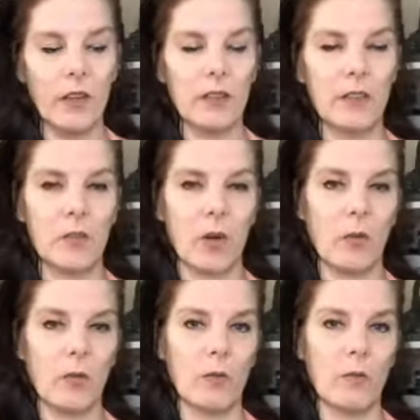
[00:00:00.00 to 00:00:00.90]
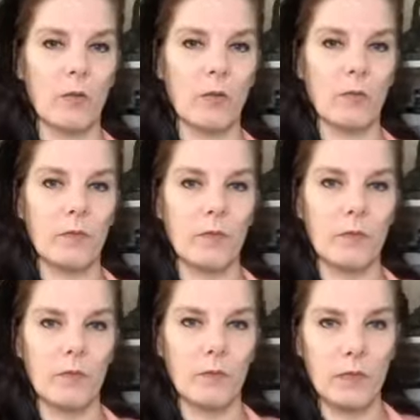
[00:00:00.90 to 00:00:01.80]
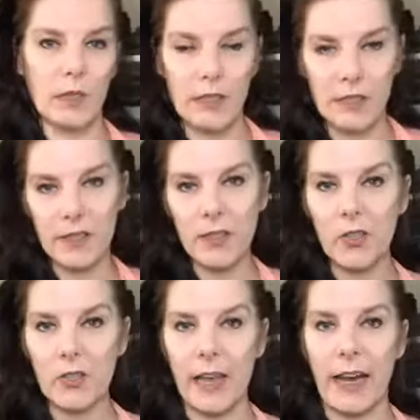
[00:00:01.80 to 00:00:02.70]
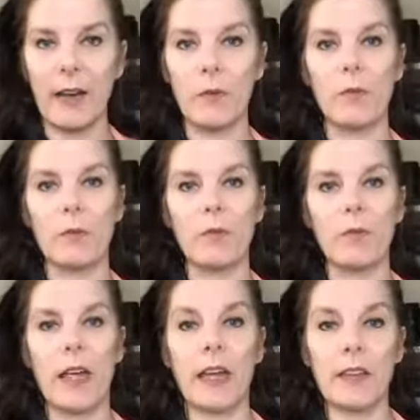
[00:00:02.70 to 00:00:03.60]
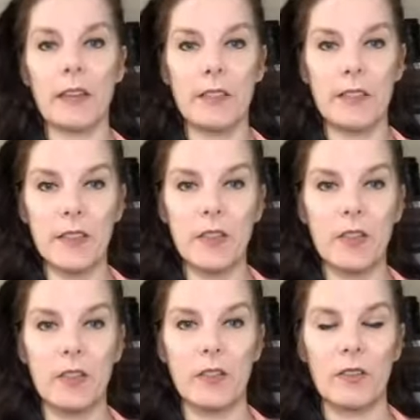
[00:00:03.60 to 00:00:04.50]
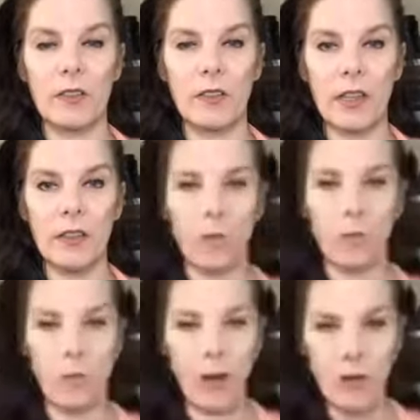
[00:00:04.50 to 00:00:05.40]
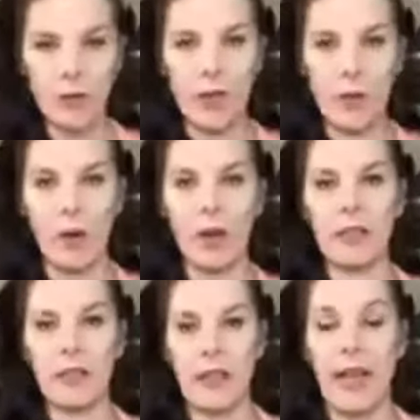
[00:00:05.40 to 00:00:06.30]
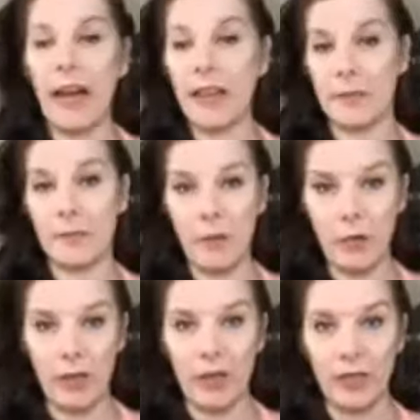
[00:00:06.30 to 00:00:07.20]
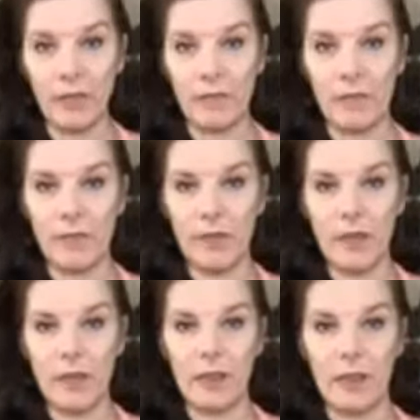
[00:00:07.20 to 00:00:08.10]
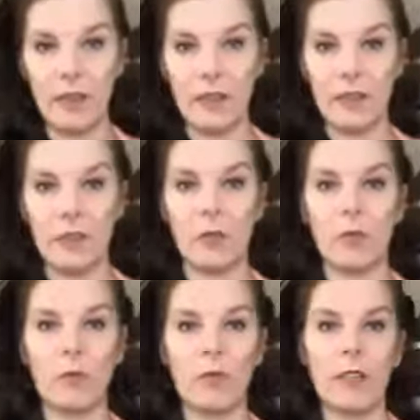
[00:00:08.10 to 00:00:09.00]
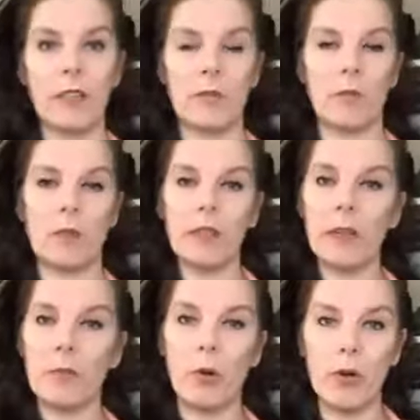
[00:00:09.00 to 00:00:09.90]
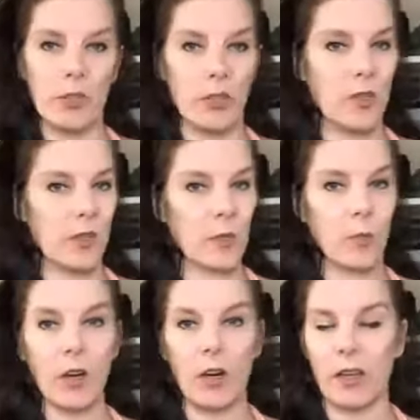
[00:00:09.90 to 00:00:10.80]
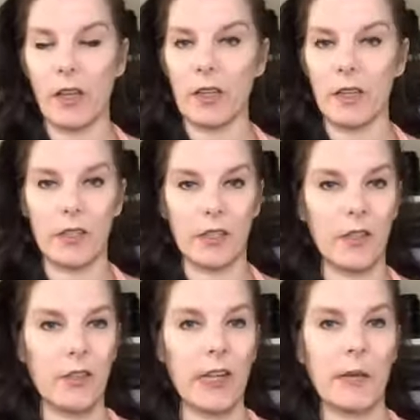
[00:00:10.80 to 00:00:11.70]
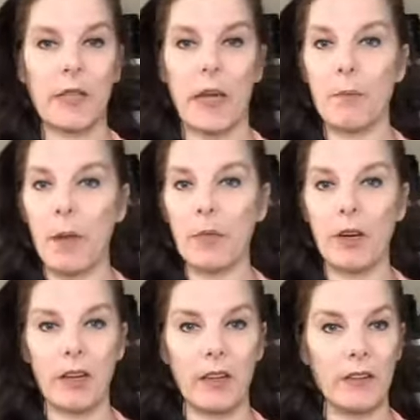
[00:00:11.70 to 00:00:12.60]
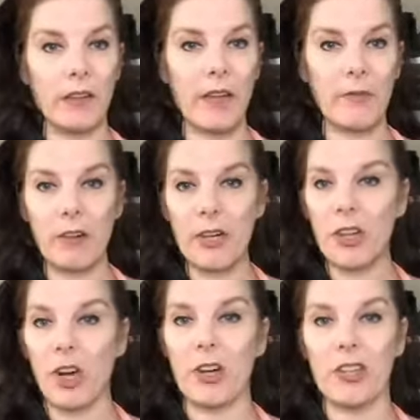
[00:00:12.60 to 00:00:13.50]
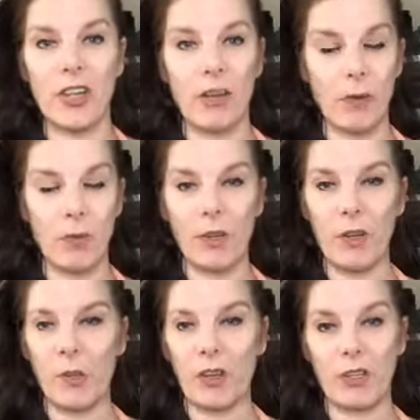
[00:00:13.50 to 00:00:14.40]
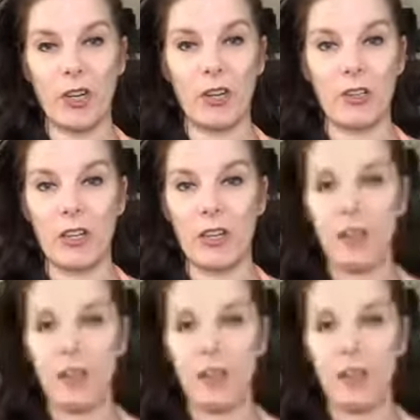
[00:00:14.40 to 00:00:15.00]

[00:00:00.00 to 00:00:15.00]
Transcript: So consider that and consider that the water in our body it has memory. So it's really important to do this work and clearing out that memory and recharging it with what you want to charge